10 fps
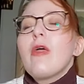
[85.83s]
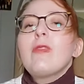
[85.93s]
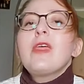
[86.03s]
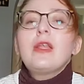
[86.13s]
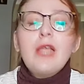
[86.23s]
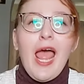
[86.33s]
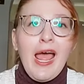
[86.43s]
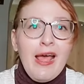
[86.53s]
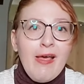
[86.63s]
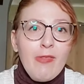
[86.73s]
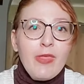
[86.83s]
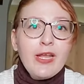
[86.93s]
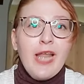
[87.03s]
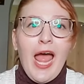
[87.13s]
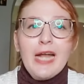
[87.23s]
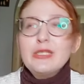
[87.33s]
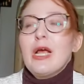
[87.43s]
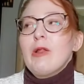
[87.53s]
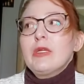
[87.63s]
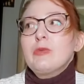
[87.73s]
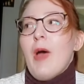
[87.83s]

the death the Dad Challenge